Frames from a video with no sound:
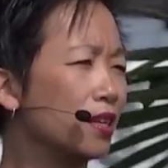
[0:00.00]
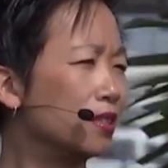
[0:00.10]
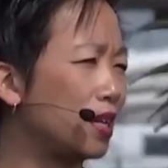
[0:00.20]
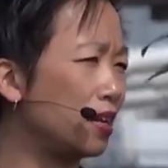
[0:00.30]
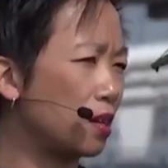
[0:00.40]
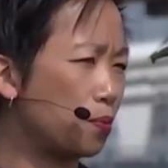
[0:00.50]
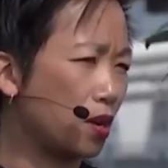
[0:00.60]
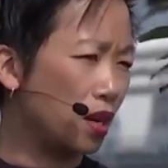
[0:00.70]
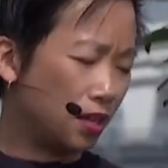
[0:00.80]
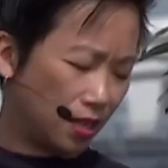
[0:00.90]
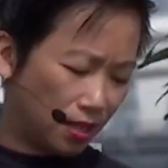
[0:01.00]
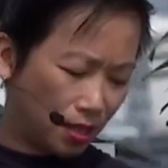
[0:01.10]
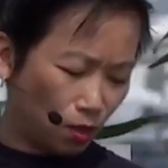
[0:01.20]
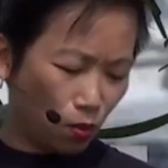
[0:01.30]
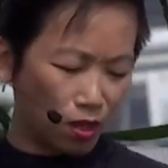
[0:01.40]
data products,
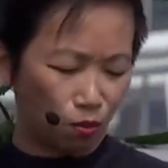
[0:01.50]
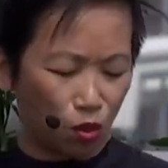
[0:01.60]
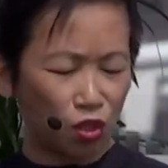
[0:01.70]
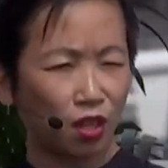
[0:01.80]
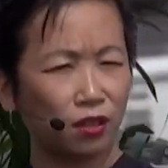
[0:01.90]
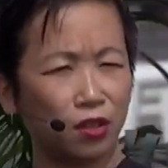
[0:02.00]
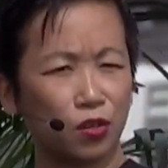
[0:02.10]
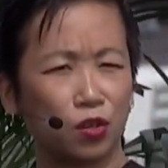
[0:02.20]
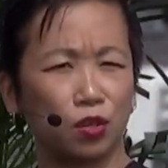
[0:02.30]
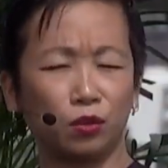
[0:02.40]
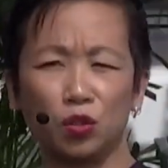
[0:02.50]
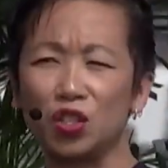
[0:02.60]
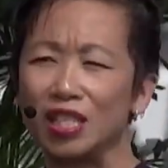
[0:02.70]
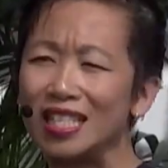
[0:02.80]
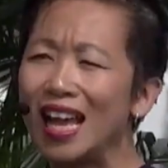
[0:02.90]
as well as machine learning
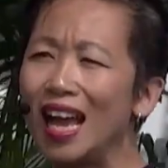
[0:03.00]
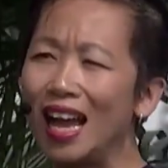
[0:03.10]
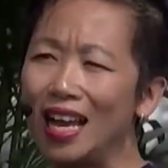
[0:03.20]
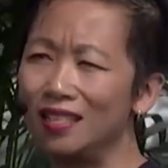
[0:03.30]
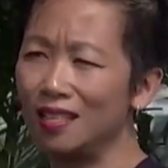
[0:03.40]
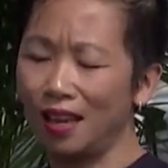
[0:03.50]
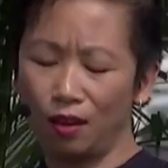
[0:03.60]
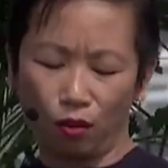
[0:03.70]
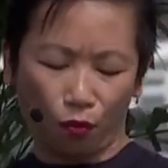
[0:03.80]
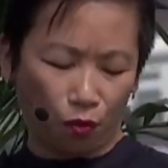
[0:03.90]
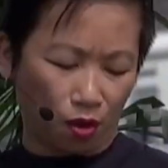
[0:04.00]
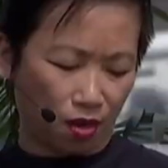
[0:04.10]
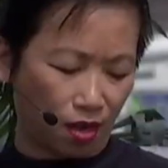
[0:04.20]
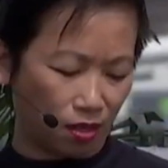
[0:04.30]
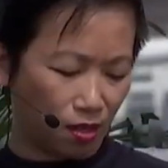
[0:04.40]
solutions at scale for our
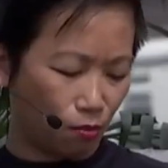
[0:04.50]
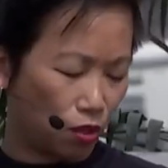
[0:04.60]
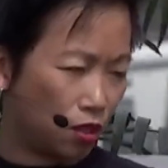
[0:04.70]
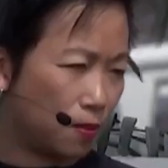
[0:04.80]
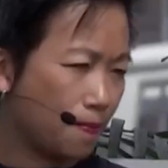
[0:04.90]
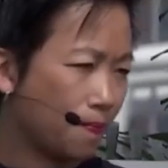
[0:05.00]
customers.